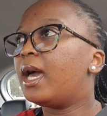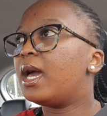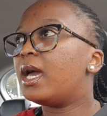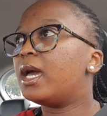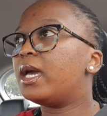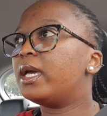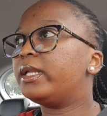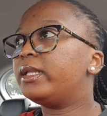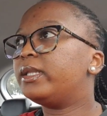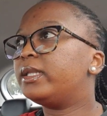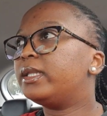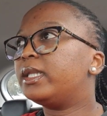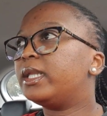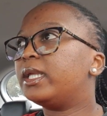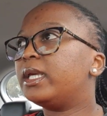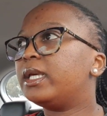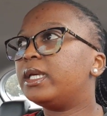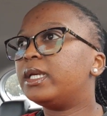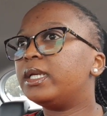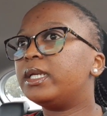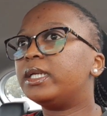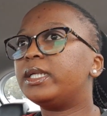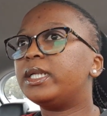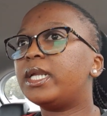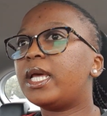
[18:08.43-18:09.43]
and
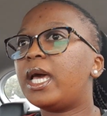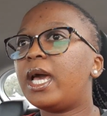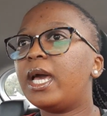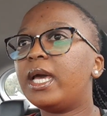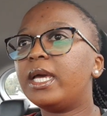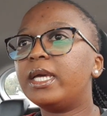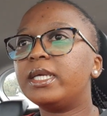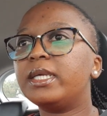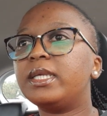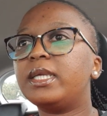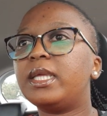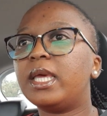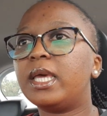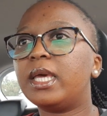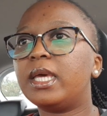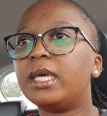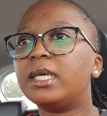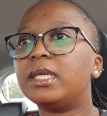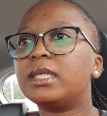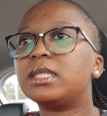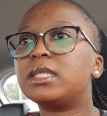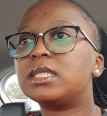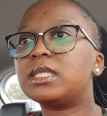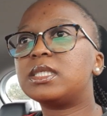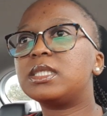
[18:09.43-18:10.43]
then I
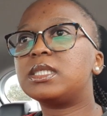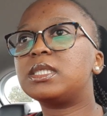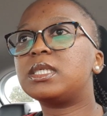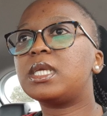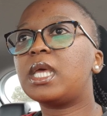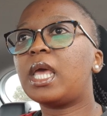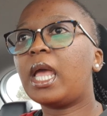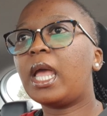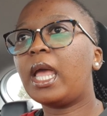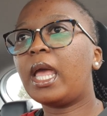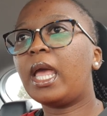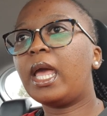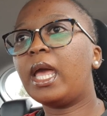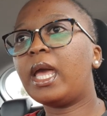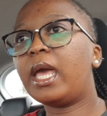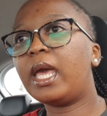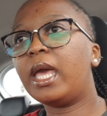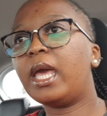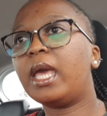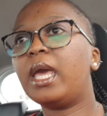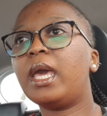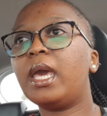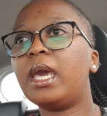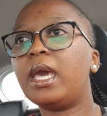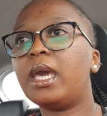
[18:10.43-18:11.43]
get
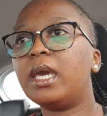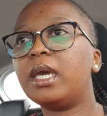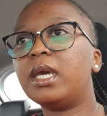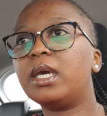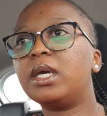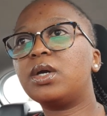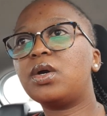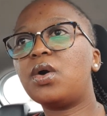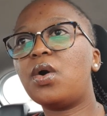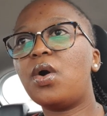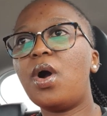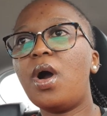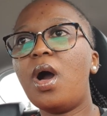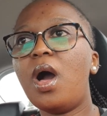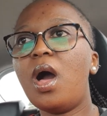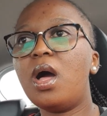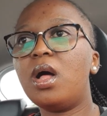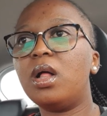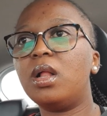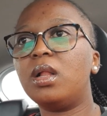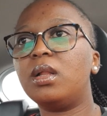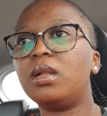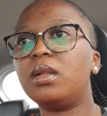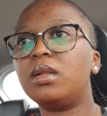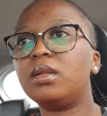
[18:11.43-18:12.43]
a
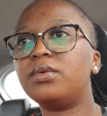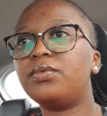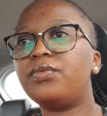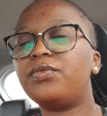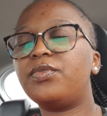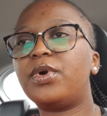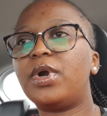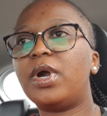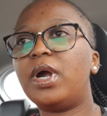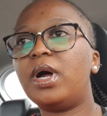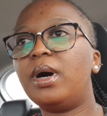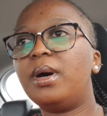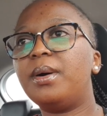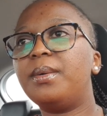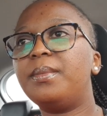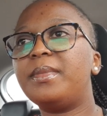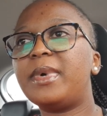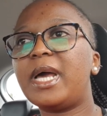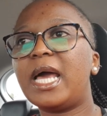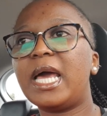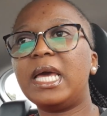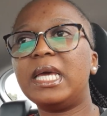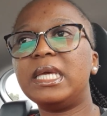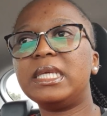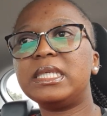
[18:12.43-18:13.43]
call from
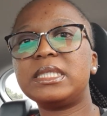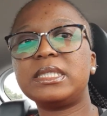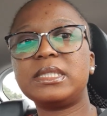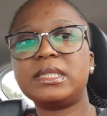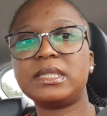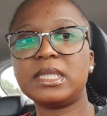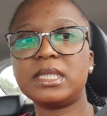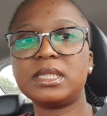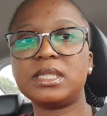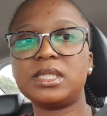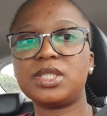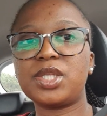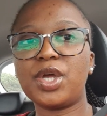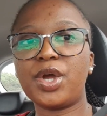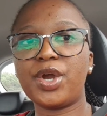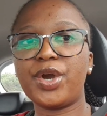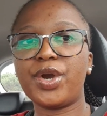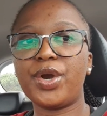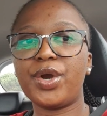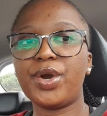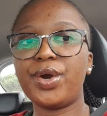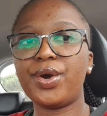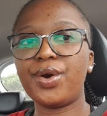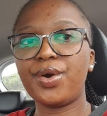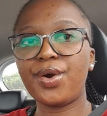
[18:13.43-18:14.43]
my
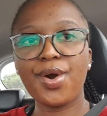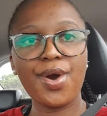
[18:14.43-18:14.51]
sister